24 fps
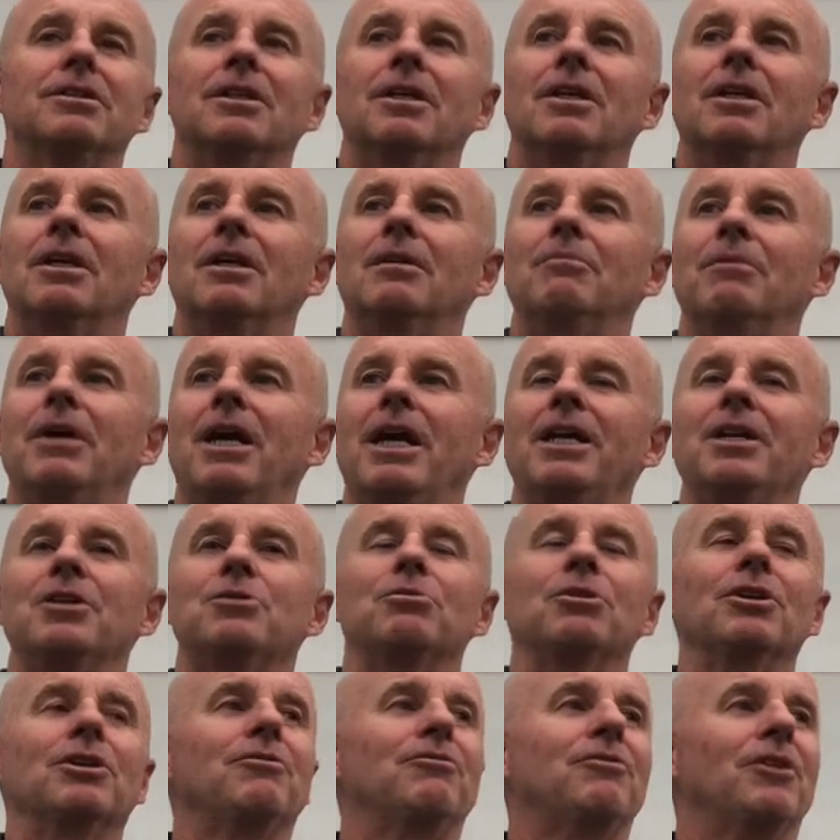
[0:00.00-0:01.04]
and it's
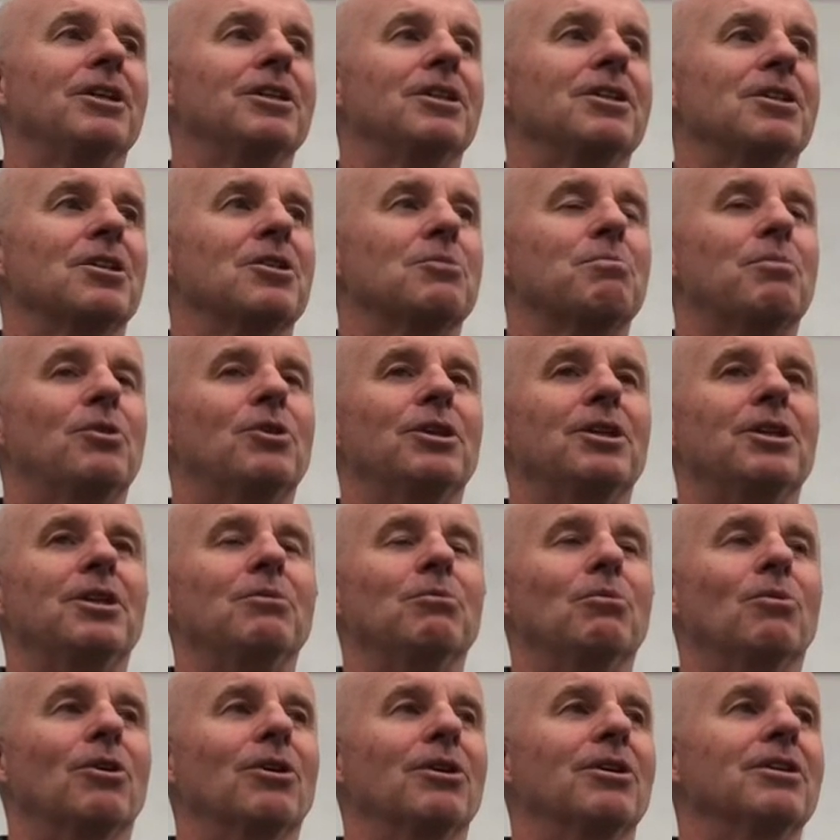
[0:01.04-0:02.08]
really fun to just put
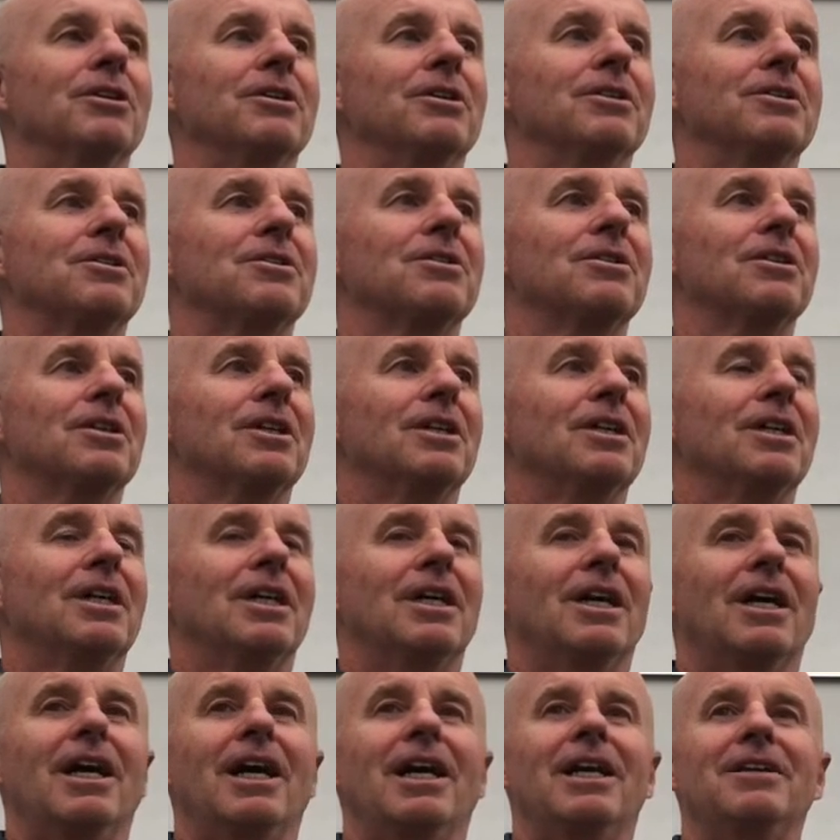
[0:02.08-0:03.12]
in words
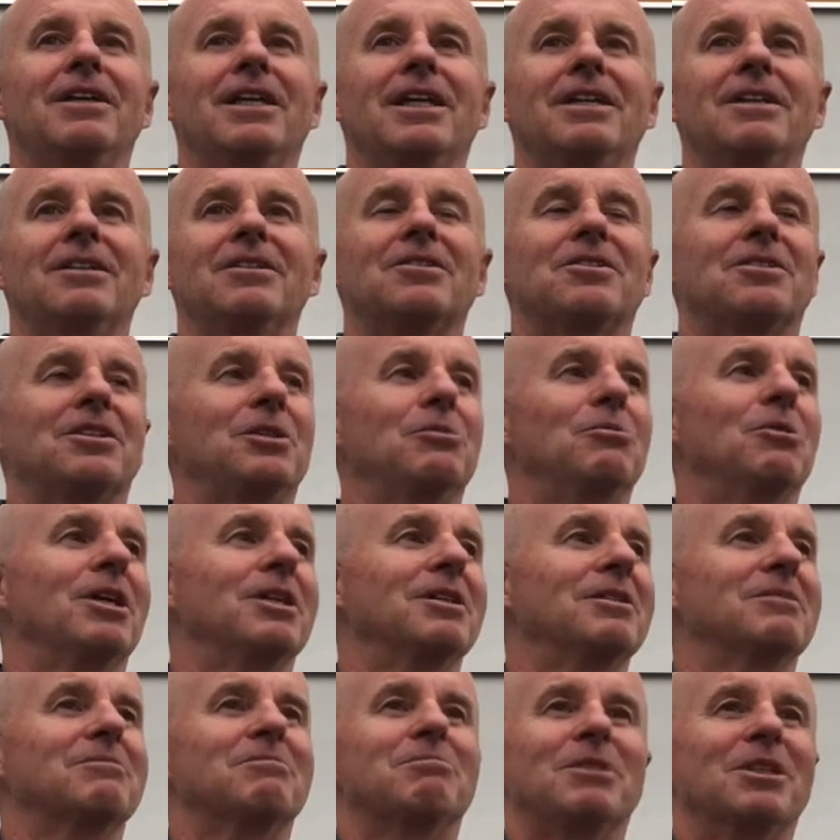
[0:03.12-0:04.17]
and then see
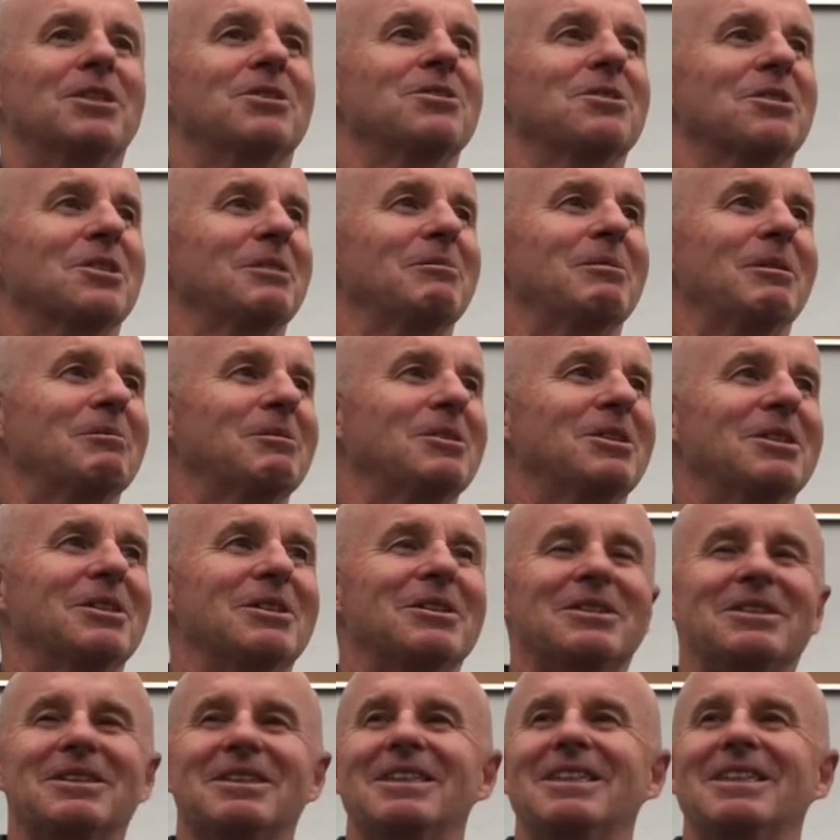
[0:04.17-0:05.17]
what pictures come up too.